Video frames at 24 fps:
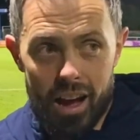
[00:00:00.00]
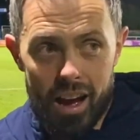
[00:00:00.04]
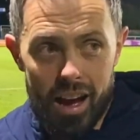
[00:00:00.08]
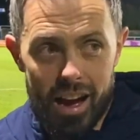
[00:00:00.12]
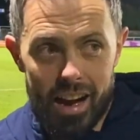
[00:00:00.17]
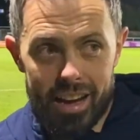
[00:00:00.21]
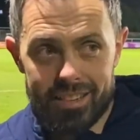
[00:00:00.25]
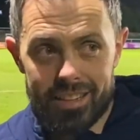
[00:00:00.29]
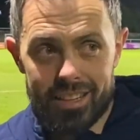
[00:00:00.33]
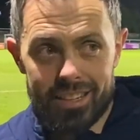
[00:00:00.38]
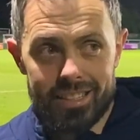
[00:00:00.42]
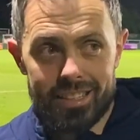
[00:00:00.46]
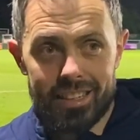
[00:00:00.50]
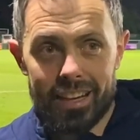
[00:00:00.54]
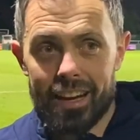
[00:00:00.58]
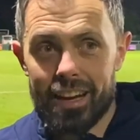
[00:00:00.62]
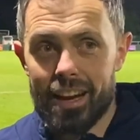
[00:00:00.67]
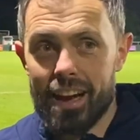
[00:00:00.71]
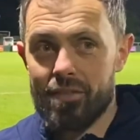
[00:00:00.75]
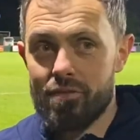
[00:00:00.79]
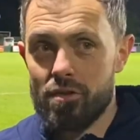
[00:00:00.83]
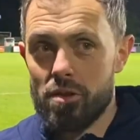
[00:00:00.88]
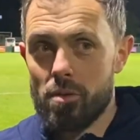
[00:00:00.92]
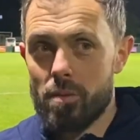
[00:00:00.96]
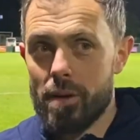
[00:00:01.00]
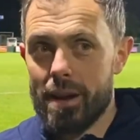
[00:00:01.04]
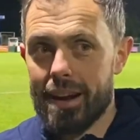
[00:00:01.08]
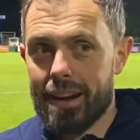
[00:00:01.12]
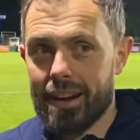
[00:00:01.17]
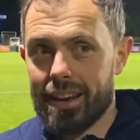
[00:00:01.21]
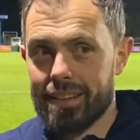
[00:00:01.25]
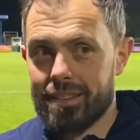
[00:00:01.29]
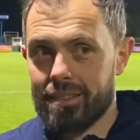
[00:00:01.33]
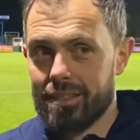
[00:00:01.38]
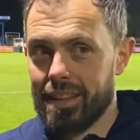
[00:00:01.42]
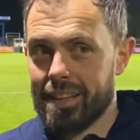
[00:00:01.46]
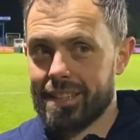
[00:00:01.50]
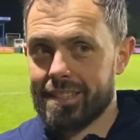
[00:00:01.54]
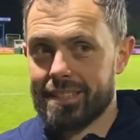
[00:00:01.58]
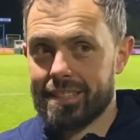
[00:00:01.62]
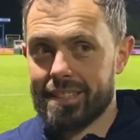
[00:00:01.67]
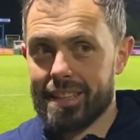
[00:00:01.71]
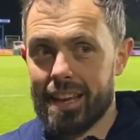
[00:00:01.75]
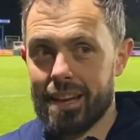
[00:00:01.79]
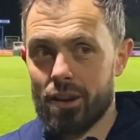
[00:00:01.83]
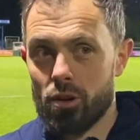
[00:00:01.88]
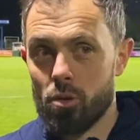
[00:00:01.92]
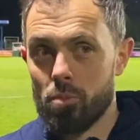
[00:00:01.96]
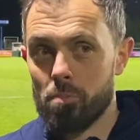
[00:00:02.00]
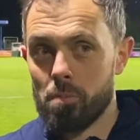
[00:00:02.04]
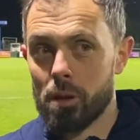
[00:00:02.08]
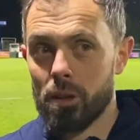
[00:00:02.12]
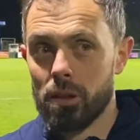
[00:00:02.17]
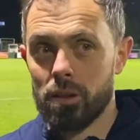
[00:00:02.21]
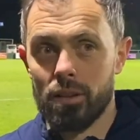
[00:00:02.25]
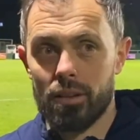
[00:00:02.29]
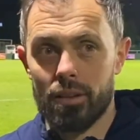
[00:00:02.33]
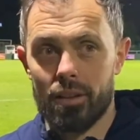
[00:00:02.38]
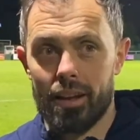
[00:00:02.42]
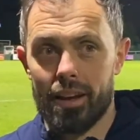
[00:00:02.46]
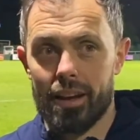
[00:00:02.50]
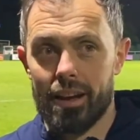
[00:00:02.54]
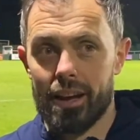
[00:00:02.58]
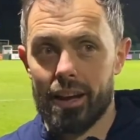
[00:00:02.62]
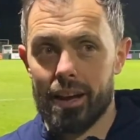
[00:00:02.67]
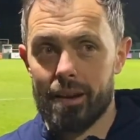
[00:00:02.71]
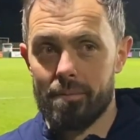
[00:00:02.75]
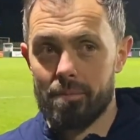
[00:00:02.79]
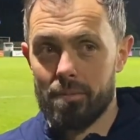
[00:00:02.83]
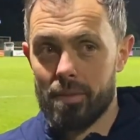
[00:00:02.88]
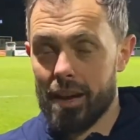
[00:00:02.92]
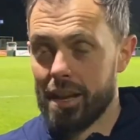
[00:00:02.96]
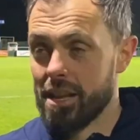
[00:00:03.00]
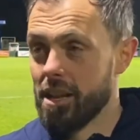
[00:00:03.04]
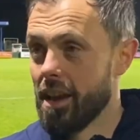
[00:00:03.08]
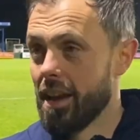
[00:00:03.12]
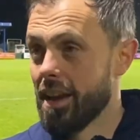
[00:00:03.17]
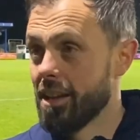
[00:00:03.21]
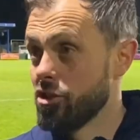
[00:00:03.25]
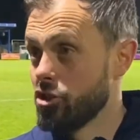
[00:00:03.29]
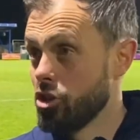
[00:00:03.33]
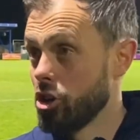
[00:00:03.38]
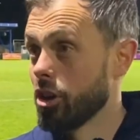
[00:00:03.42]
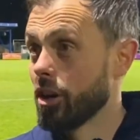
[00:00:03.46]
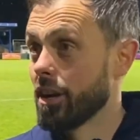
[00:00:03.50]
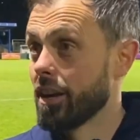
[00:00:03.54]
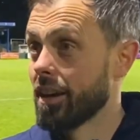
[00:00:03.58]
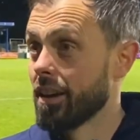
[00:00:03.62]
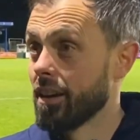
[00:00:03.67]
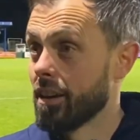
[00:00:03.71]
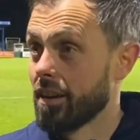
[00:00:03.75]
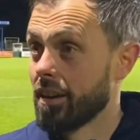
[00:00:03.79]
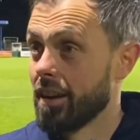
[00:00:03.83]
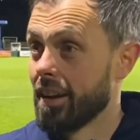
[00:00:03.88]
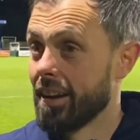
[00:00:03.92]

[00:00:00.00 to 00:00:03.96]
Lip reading: as I say every week, let's stay humble, enjoy it.